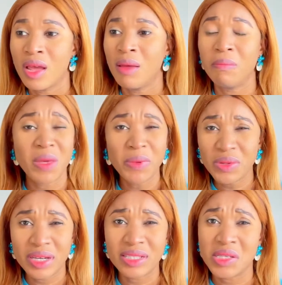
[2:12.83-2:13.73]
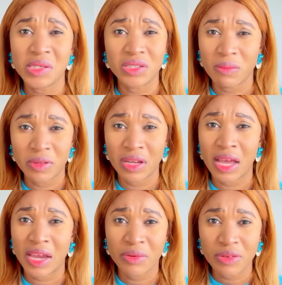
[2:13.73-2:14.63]
maybe you didn't see a job that you're
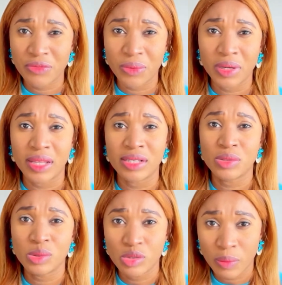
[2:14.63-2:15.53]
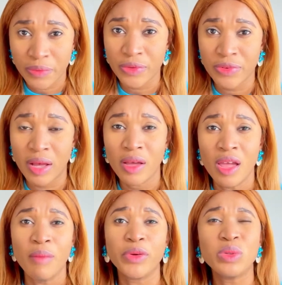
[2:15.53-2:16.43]
hiring for that suits your profile,
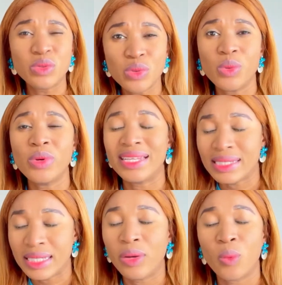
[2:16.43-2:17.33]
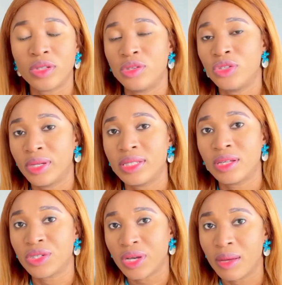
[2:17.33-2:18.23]
but you do indeed want to join
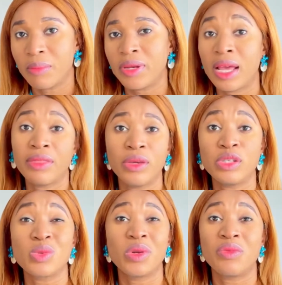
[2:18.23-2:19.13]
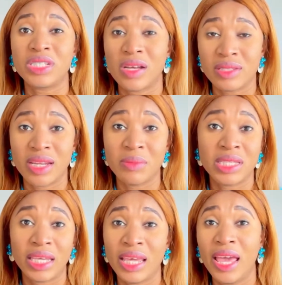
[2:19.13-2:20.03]
such a company, and then you just want to reach out to them
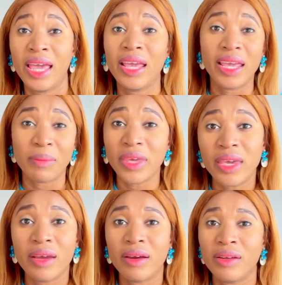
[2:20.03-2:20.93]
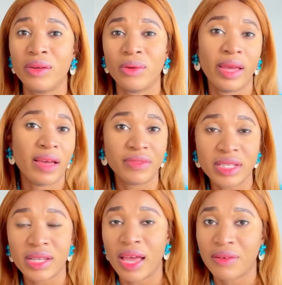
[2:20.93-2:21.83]
saying, hey, I'm here, I have
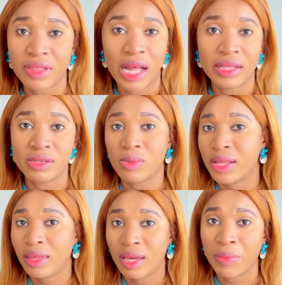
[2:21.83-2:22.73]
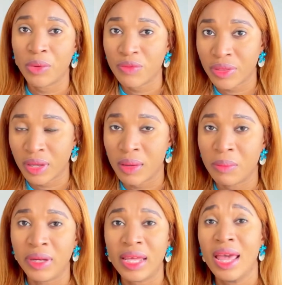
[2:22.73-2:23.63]
this, I have that, and this is why I think I'd be great for the
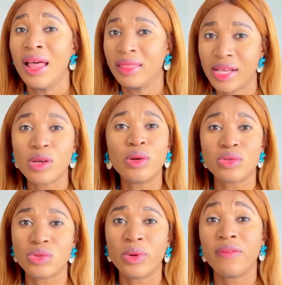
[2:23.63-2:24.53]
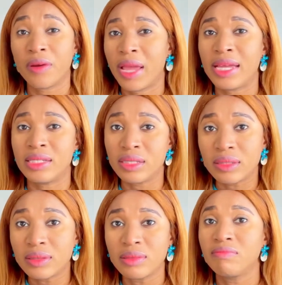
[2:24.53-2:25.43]
company. That's also a very
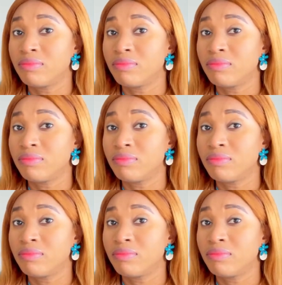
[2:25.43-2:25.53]
ideal